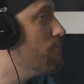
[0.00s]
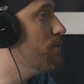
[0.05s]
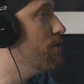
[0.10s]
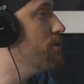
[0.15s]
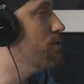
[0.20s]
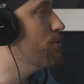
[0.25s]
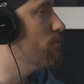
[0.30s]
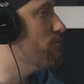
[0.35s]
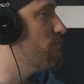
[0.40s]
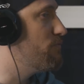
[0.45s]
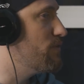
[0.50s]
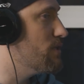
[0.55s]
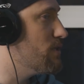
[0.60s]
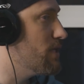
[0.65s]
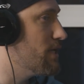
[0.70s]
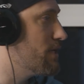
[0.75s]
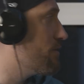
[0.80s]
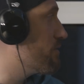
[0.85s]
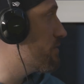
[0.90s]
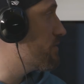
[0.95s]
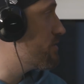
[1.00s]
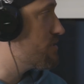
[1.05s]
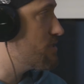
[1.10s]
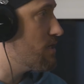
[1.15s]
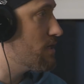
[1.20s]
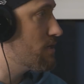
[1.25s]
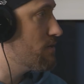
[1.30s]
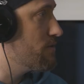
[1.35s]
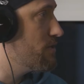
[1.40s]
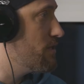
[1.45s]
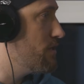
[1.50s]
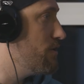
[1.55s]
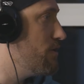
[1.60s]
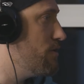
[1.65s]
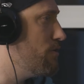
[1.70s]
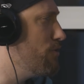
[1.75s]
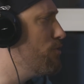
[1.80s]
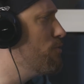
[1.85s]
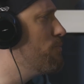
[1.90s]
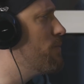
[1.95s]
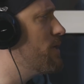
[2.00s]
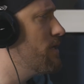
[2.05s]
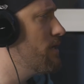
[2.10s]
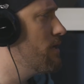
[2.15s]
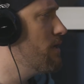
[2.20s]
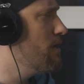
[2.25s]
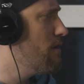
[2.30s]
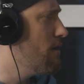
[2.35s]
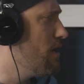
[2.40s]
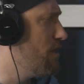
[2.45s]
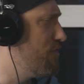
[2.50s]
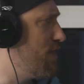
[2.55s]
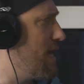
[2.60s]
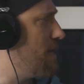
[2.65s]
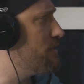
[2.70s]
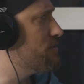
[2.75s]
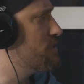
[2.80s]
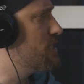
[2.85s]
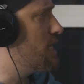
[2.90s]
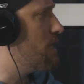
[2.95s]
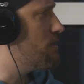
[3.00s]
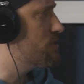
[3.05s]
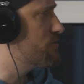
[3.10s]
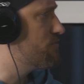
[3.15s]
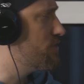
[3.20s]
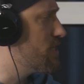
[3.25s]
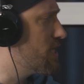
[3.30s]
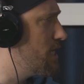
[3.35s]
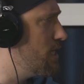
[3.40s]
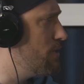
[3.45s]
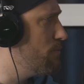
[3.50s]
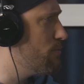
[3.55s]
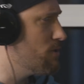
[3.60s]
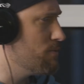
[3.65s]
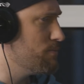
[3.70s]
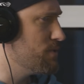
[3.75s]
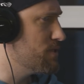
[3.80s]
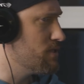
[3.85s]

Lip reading: but you don't feel like you're the sucker that you bid $1,000 for the keyword,